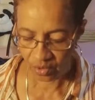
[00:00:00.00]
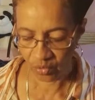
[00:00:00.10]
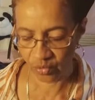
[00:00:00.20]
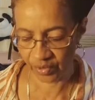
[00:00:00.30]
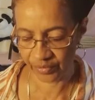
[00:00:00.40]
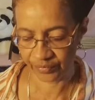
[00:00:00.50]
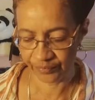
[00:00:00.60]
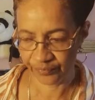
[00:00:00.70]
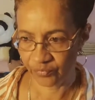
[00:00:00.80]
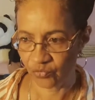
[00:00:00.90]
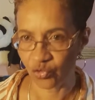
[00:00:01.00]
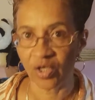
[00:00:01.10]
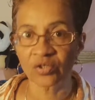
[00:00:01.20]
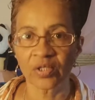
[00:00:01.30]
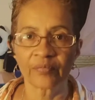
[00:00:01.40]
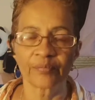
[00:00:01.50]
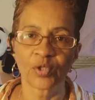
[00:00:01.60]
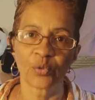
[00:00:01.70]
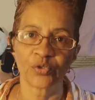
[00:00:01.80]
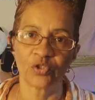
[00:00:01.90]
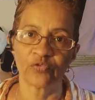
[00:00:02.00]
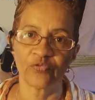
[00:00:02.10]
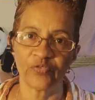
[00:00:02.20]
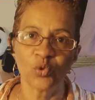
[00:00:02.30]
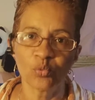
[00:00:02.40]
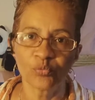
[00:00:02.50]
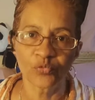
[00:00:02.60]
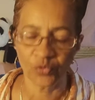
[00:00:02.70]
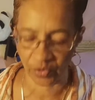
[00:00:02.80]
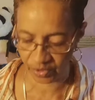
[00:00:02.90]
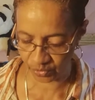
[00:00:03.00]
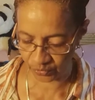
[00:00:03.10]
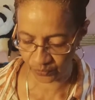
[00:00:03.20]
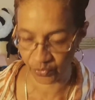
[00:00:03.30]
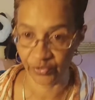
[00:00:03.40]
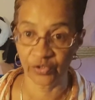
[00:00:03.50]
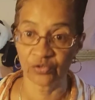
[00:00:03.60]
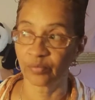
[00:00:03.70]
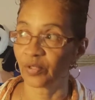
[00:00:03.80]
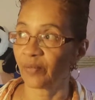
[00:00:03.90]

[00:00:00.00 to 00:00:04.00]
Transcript: or trucks that blow these fumes on you, or these